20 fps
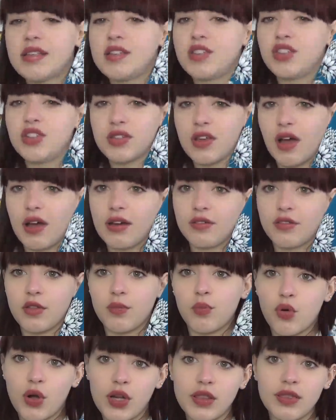It's just kind of the
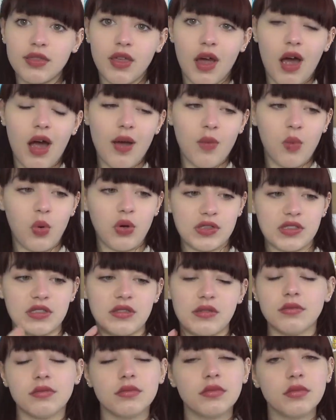print that I
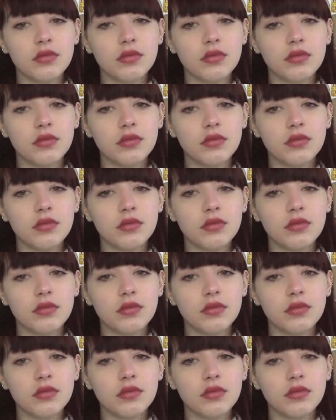wasn't